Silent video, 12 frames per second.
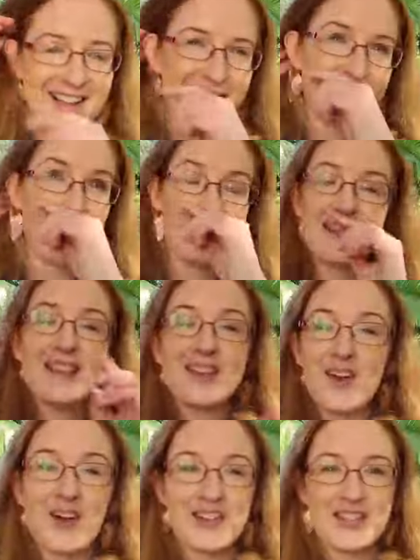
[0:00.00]
That wasn't the
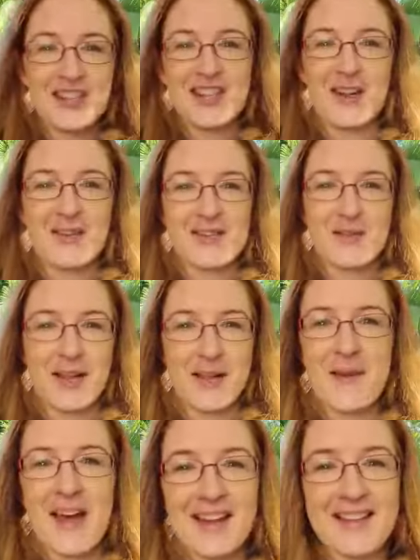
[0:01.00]
cockatoo that I was talking
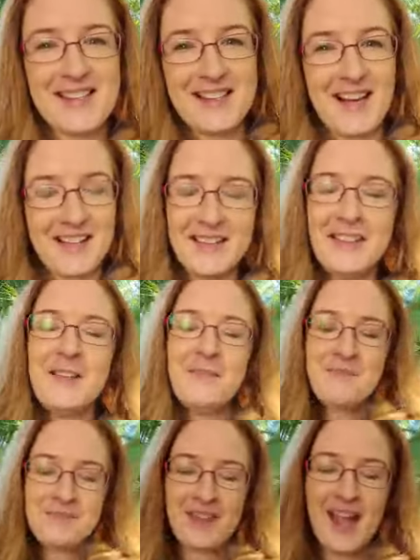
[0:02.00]
about at the start.
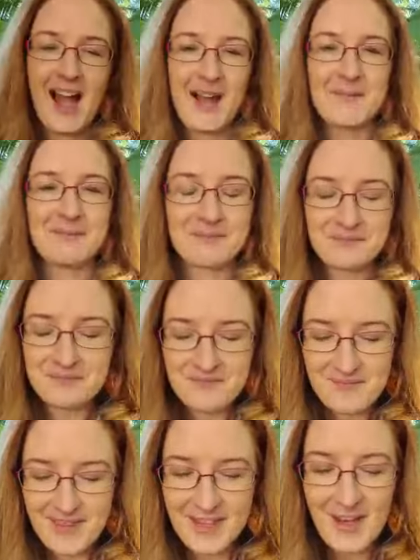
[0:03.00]

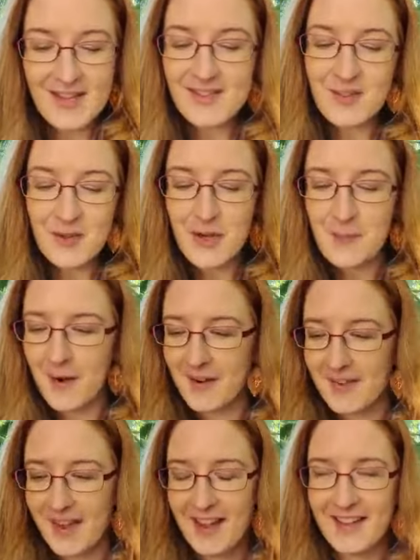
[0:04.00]
Nice little
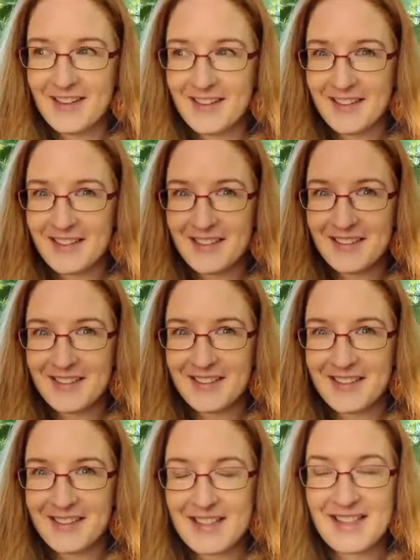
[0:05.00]
kookaburra there.
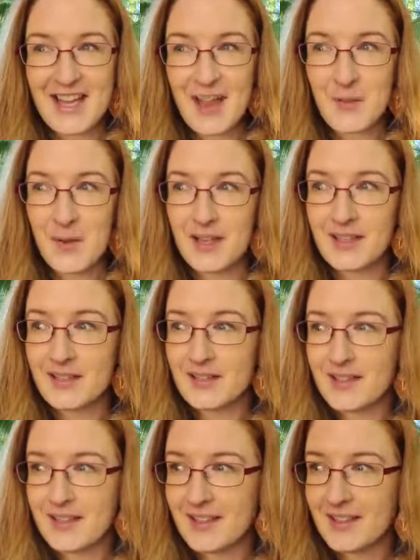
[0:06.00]
There's another one.
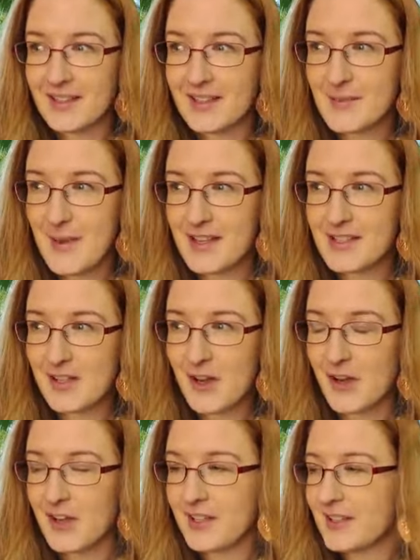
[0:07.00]
It's about to
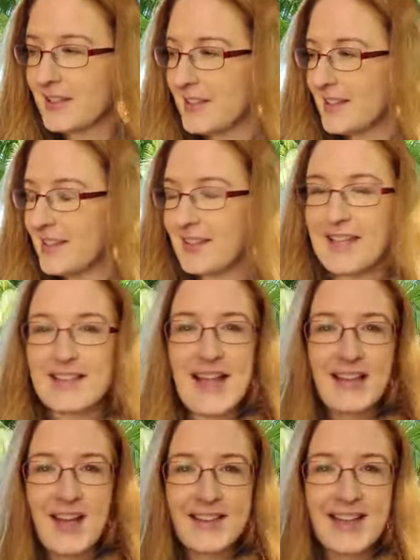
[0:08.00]
go. They
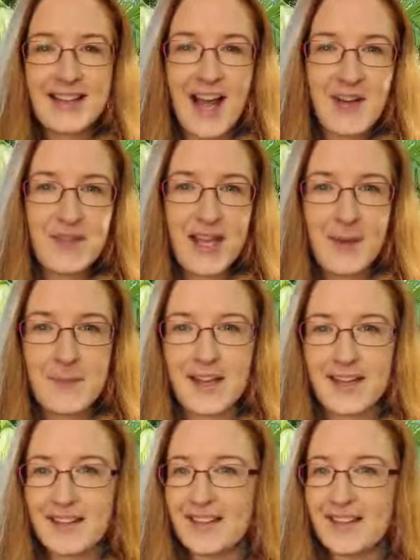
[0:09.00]
sound like they're laughing at me.